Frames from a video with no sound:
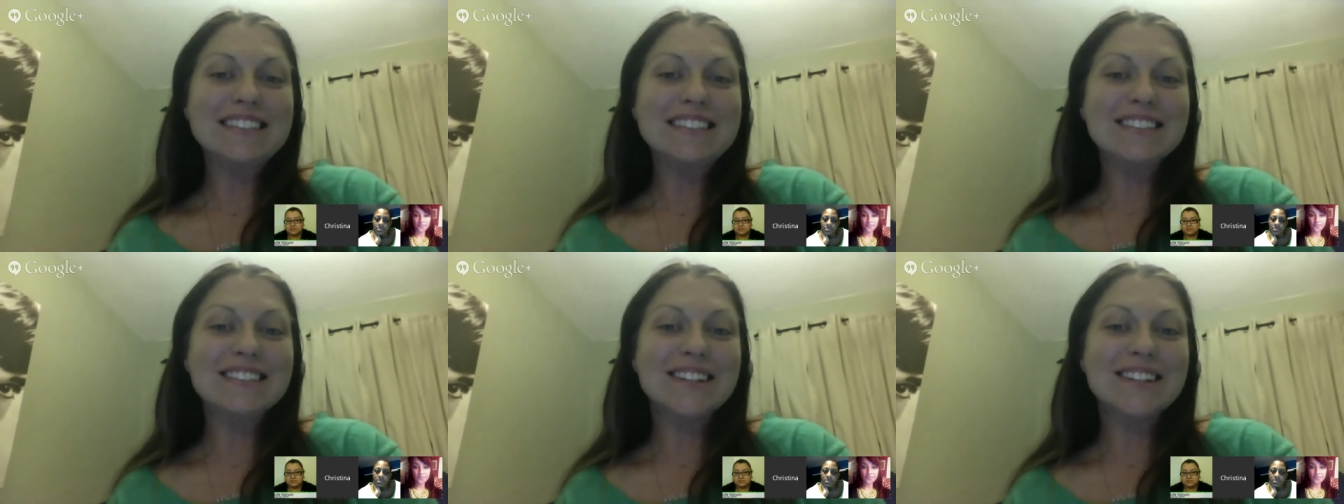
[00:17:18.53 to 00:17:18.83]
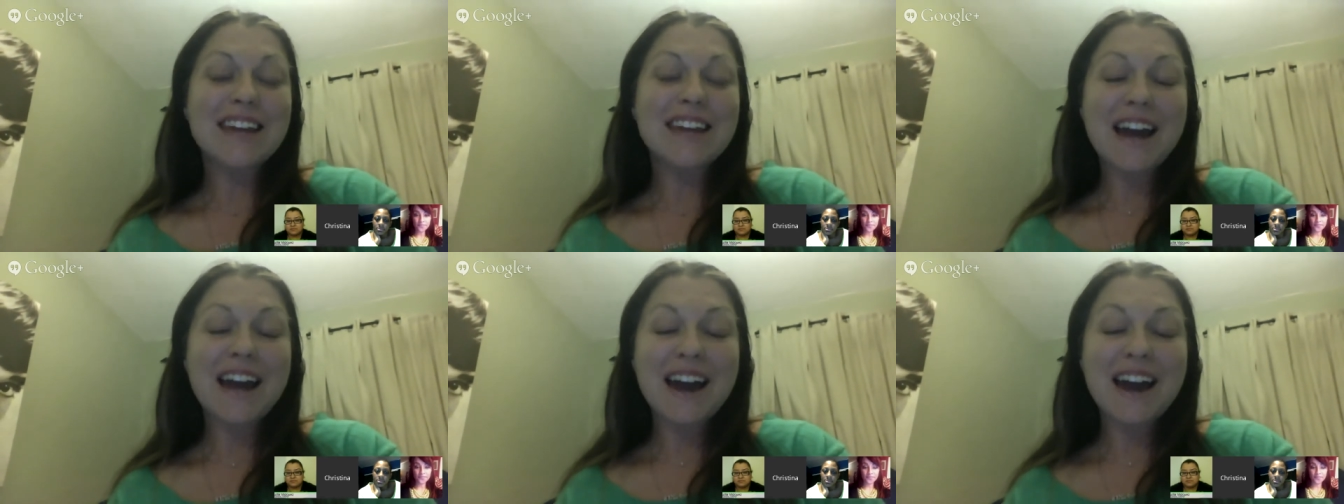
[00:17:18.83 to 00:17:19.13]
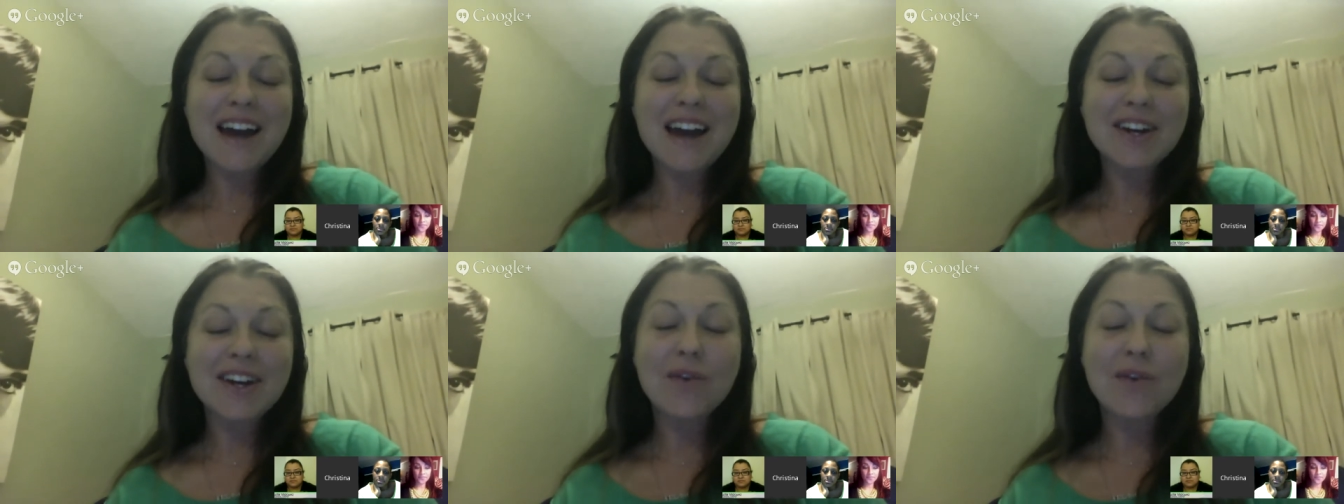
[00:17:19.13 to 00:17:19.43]

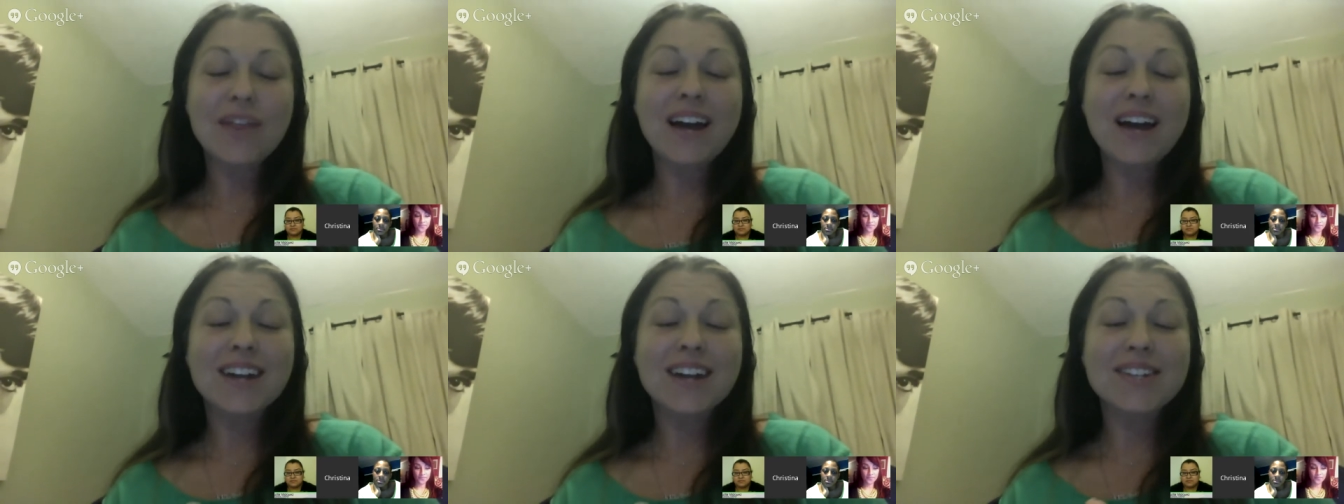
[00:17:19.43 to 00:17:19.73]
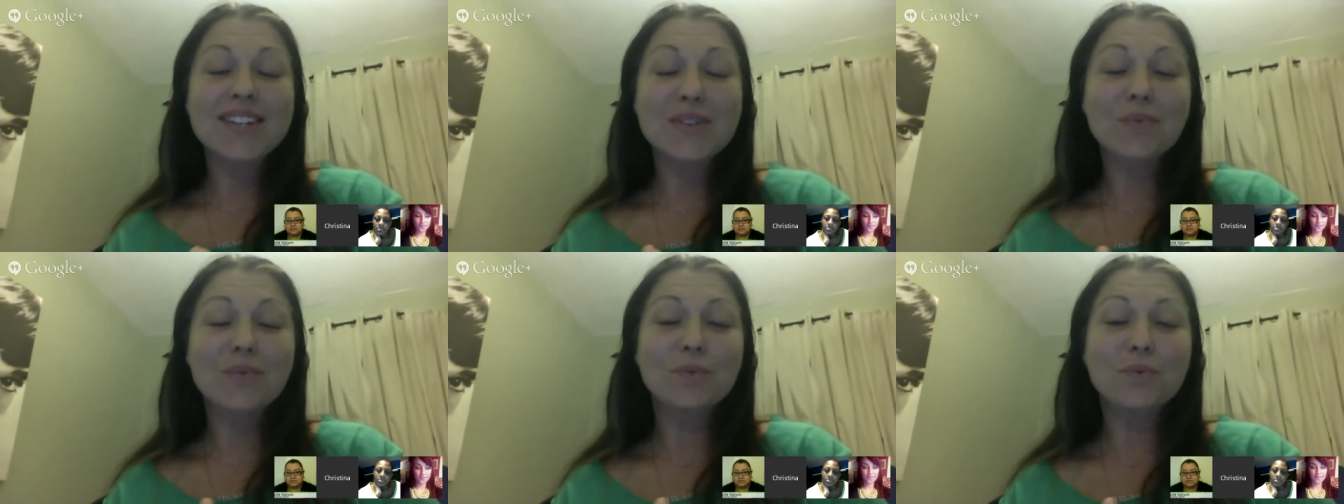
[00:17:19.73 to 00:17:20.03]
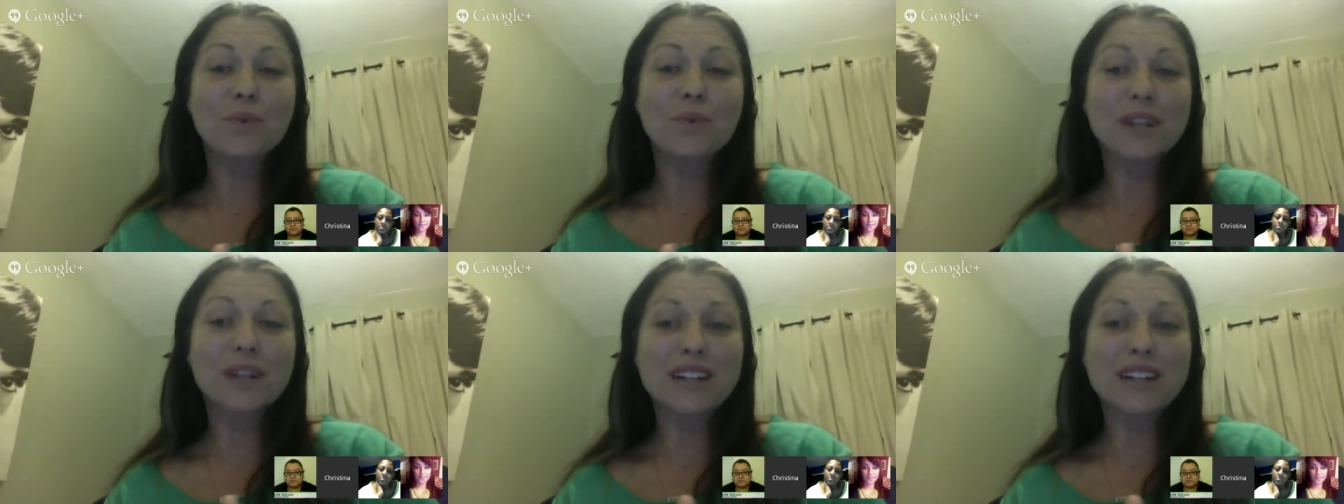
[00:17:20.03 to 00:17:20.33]
yeah, no, that is a
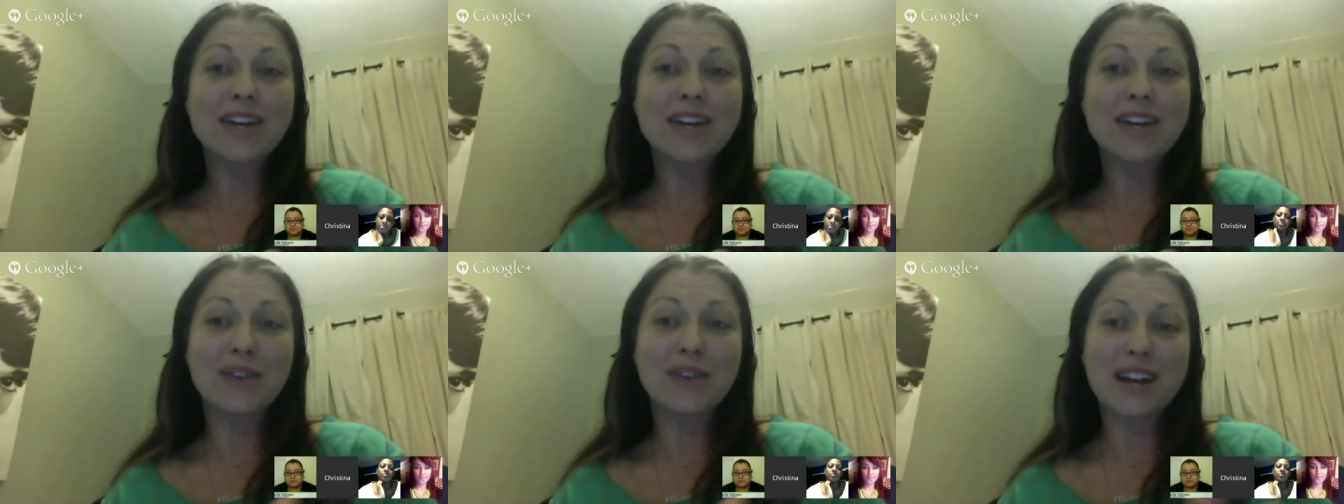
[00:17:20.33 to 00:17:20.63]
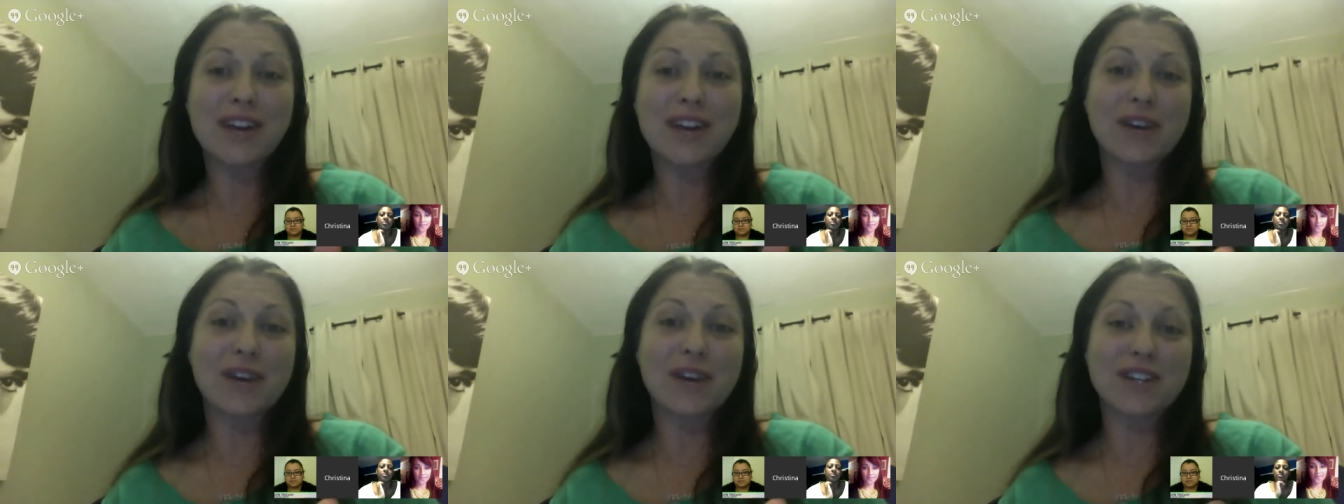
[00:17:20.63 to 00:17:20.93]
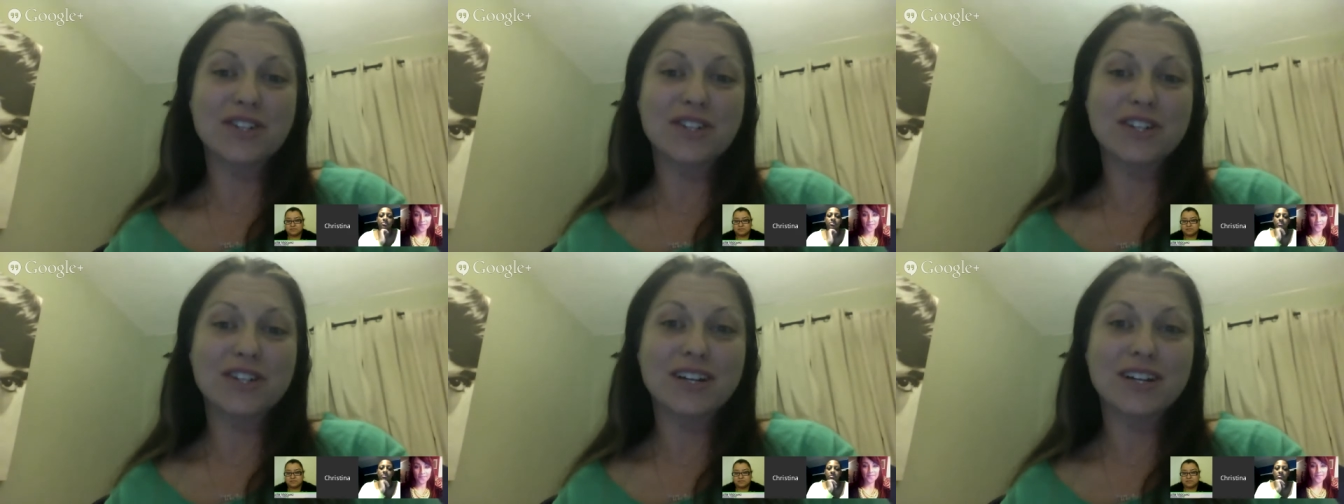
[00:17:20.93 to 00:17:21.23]
really great
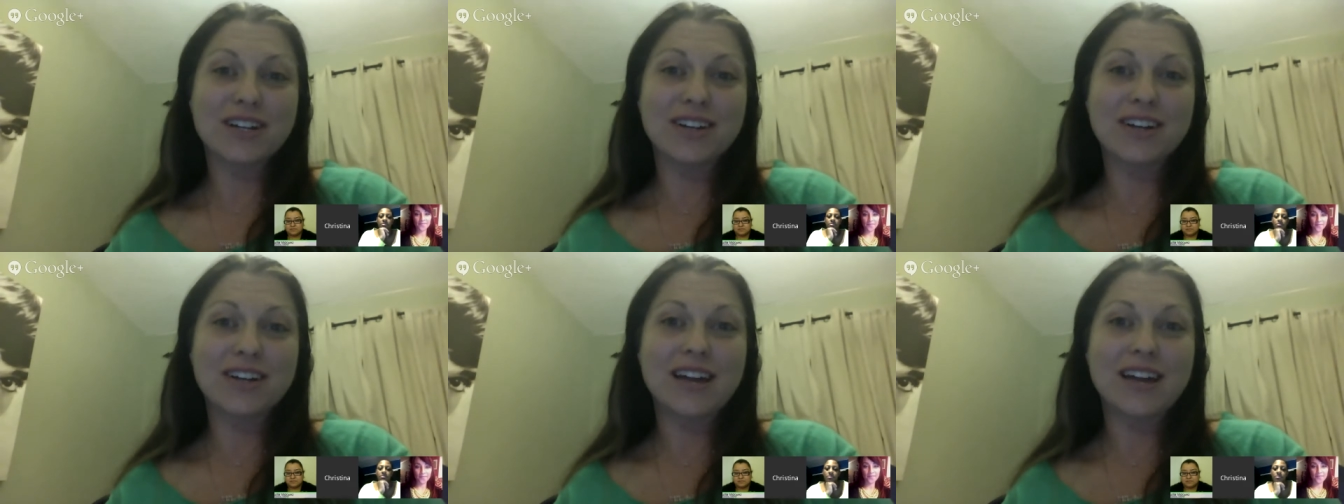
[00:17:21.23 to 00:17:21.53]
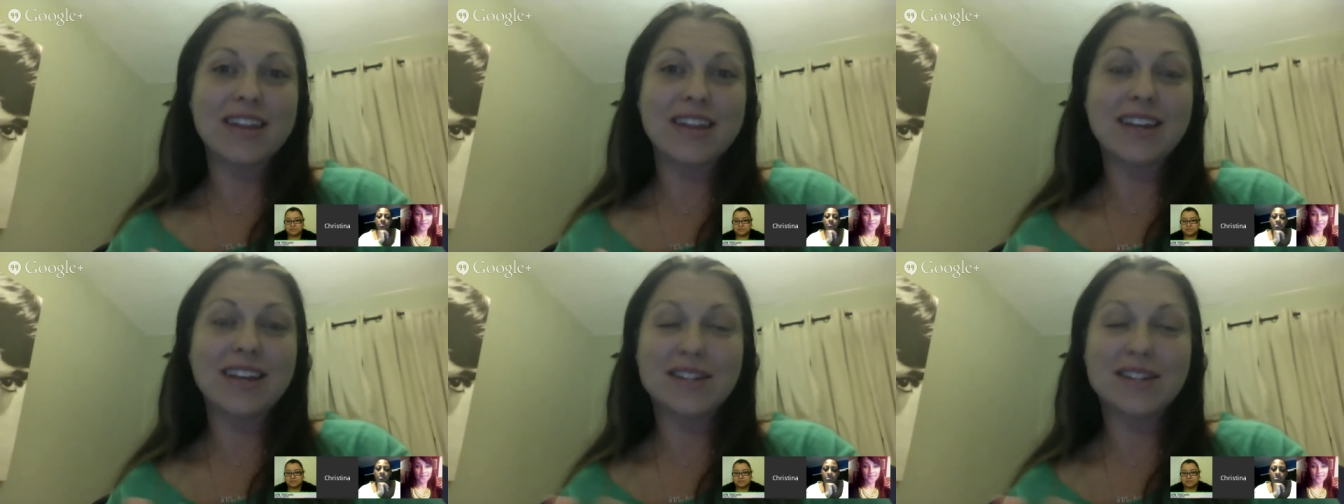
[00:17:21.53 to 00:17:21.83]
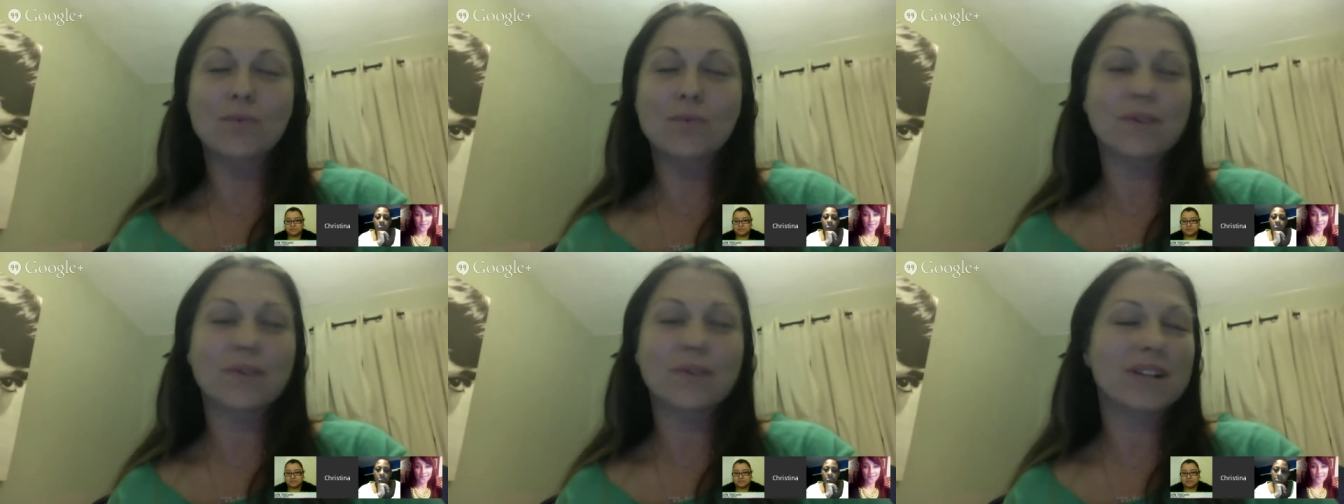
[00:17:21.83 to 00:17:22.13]
question. That's
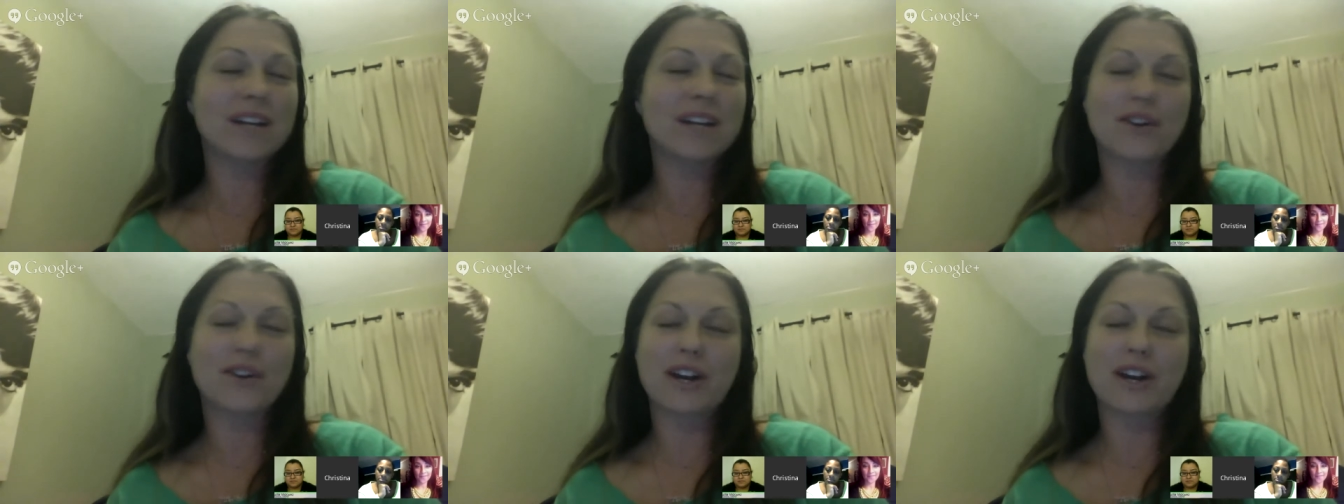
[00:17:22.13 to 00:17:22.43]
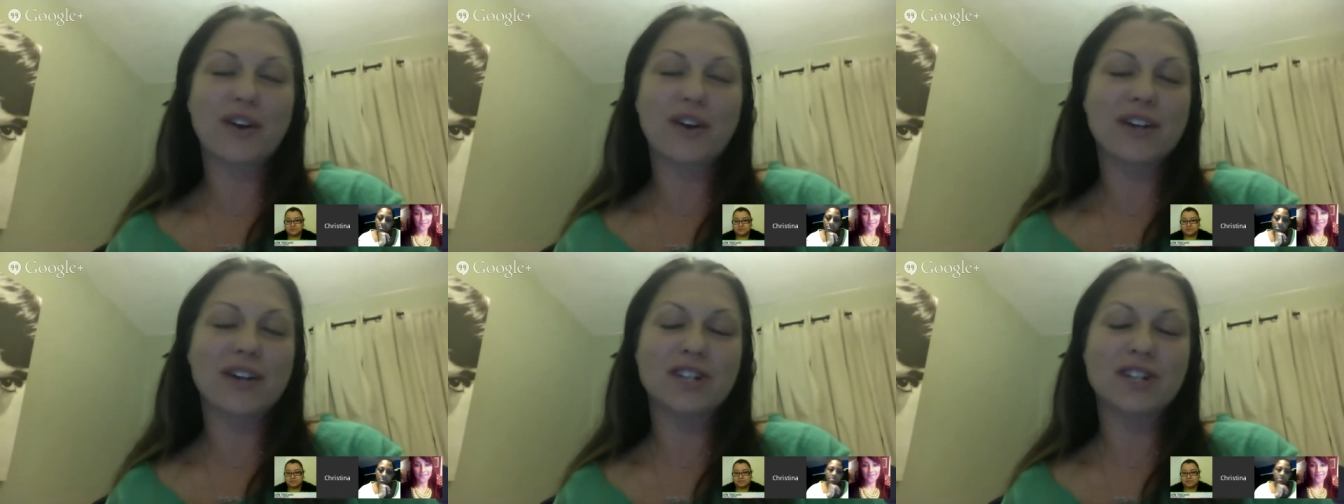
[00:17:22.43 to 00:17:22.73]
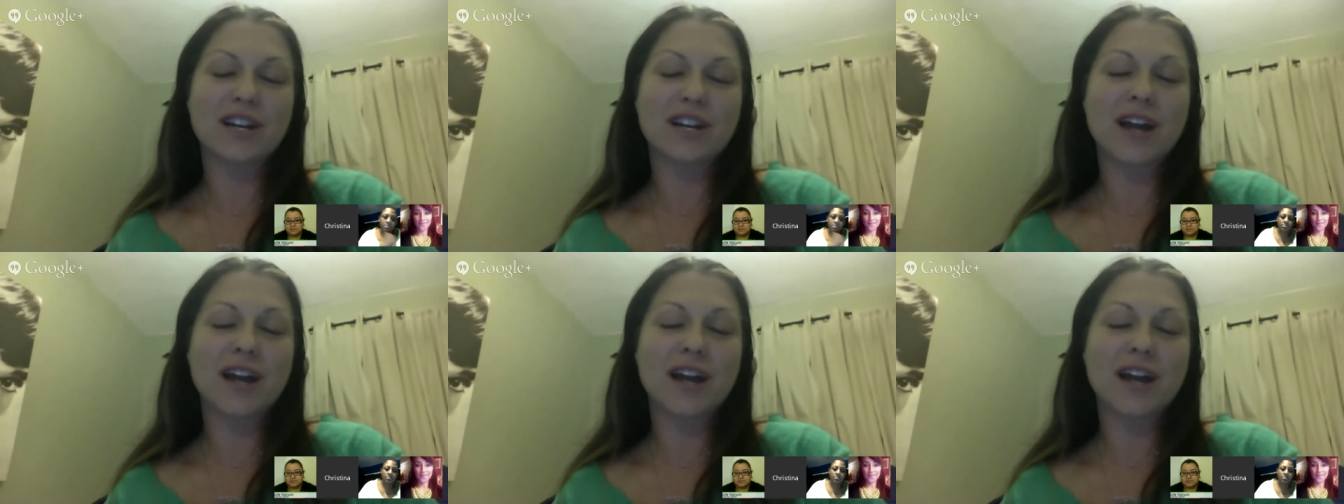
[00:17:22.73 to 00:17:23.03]
a really great
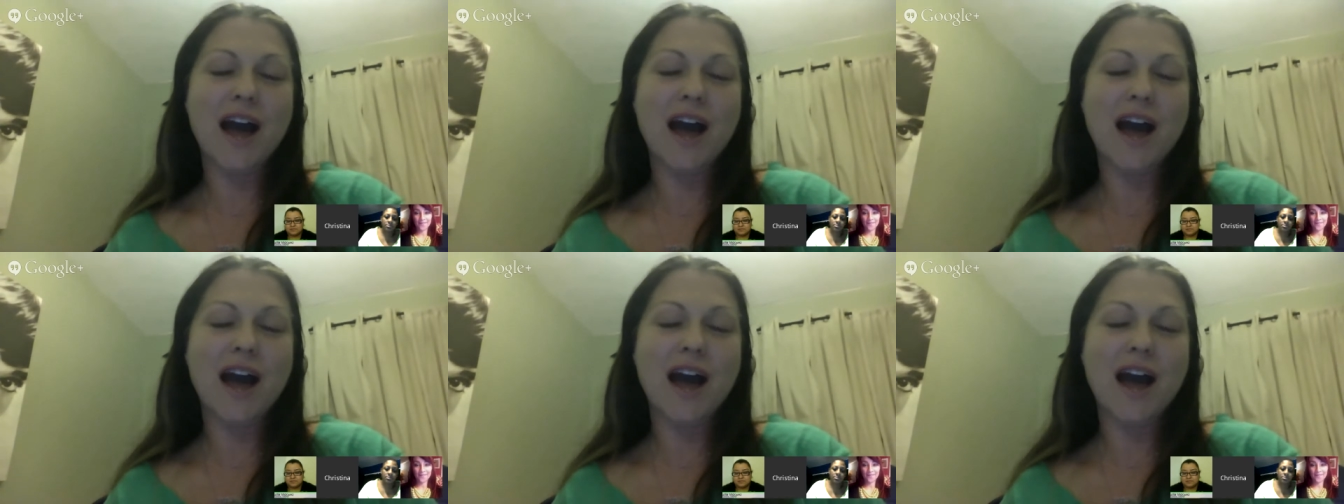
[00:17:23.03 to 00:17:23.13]
question.